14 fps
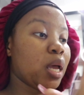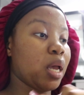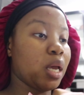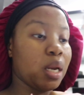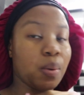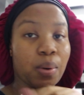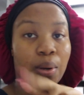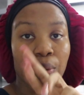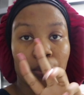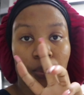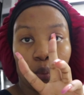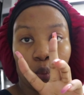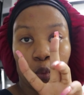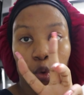Anyway,
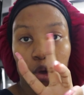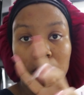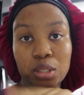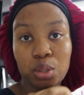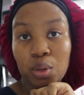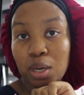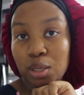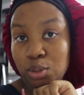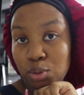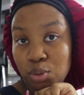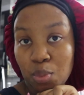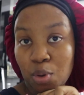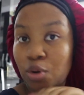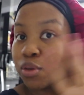see you guys
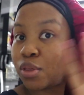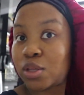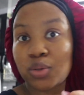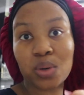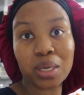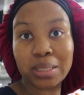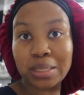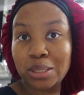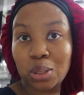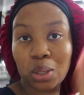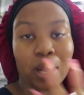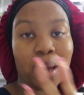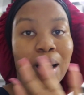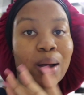tomorrow. That's all I did
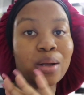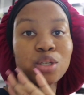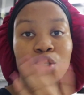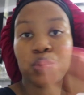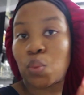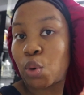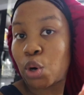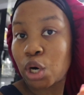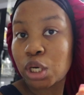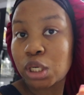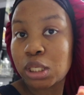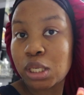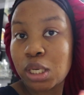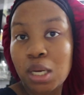today. I just worked.